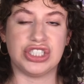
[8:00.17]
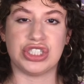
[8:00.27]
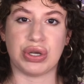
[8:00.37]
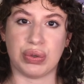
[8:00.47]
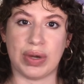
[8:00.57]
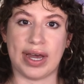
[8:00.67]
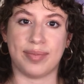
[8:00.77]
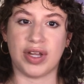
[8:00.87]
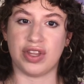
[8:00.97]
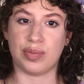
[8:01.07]
show up
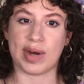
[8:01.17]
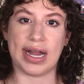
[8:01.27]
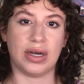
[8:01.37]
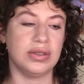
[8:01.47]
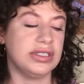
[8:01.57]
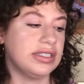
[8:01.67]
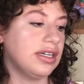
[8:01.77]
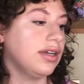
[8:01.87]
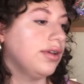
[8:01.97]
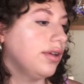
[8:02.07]
on the brows,
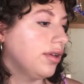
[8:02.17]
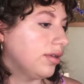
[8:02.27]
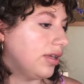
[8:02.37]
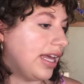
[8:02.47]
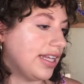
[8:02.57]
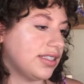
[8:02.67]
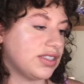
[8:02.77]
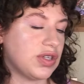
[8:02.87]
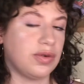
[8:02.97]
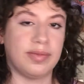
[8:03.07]
and
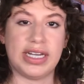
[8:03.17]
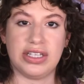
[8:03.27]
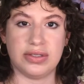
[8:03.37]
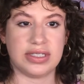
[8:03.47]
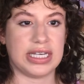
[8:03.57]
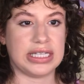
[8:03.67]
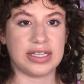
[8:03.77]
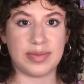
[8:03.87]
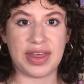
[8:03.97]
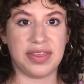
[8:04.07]
so by using
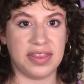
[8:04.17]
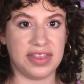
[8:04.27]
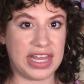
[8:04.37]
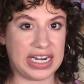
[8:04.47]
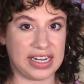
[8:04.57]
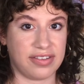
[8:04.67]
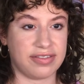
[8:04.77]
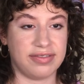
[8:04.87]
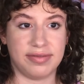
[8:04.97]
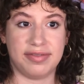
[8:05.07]
the method that I have
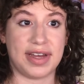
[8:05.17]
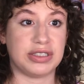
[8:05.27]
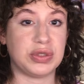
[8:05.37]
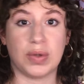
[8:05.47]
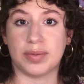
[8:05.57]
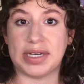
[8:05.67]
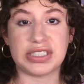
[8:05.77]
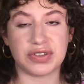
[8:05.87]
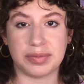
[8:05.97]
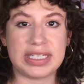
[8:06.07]
found to work
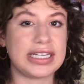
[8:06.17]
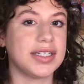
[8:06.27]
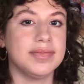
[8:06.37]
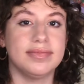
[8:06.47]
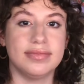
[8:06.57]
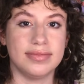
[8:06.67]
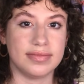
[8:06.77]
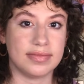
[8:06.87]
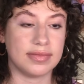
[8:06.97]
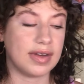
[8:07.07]
best for me,
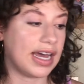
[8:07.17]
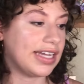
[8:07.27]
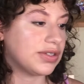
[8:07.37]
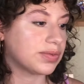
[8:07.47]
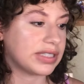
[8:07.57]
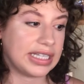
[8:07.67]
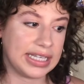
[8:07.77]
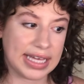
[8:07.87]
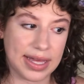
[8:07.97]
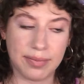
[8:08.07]
I don't really
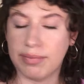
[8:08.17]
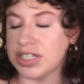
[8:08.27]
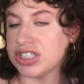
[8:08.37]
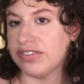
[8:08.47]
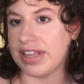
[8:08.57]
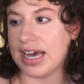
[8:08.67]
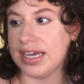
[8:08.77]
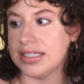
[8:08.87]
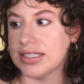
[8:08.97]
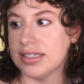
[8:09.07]
get much of
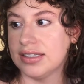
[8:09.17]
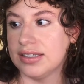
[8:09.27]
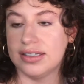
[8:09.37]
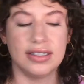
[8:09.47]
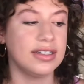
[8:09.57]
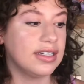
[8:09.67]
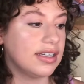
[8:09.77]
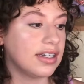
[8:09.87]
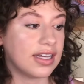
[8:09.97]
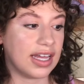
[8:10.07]
that,
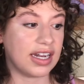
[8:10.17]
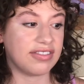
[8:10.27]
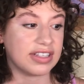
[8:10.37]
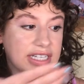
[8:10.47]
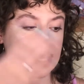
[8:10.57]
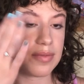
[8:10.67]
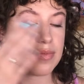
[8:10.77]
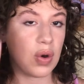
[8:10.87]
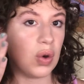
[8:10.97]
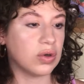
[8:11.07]
and I feel like it
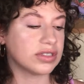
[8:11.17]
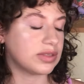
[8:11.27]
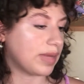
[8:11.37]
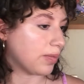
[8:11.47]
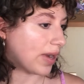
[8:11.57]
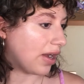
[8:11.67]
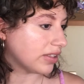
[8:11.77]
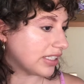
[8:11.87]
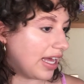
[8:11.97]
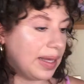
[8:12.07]
holds my
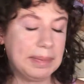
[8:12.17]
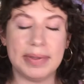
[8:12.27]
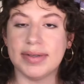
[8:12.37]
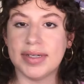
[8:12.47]
brows up,